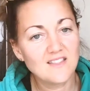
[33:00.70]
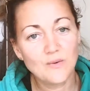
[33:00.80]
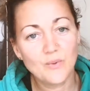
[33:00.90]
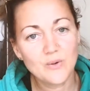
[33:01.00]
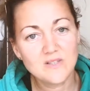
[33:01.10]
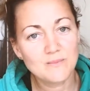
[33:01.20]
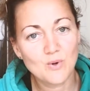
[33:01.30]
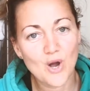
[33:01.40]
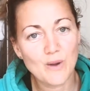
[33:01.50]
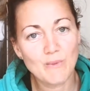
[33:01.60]
the world is a
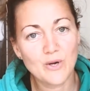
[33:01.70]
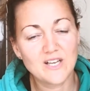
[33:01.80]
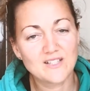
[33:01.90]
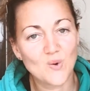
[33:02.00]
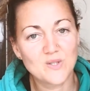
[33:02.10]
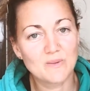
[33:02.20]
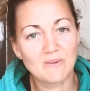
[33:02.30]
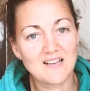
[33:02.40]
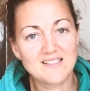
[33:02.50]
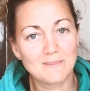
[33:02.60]
more harmonious, awesome
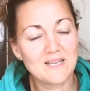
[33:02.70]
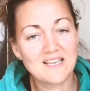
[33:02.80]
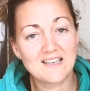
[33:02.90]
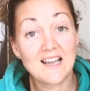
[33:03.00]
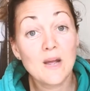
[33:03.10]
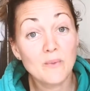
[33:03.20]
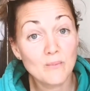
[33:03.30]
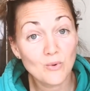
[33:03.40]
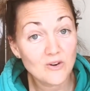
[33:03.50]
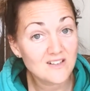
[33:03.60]
place to be in, and we're more